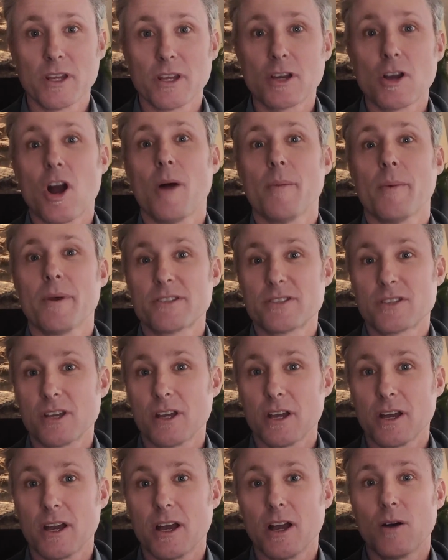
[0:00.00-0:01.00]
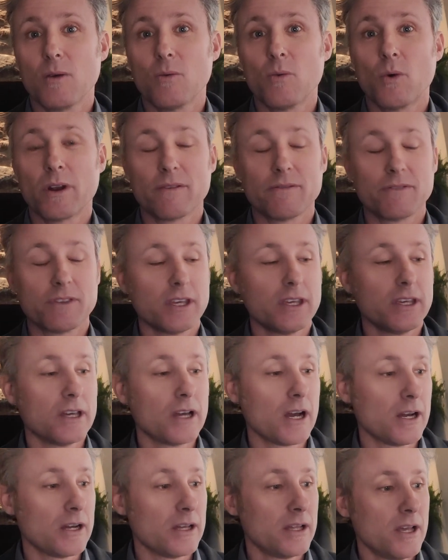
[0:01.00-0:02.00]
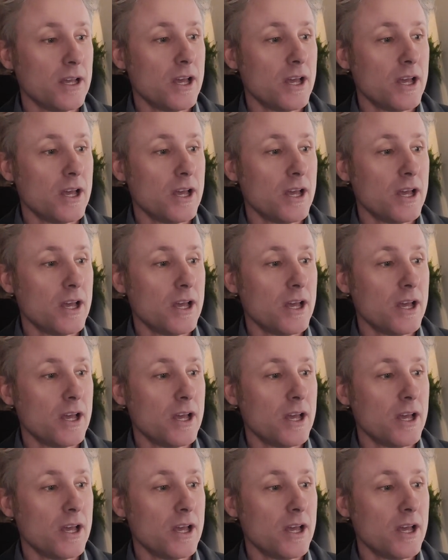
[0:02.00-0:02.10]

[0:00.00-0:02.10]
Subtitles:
in the comments one of the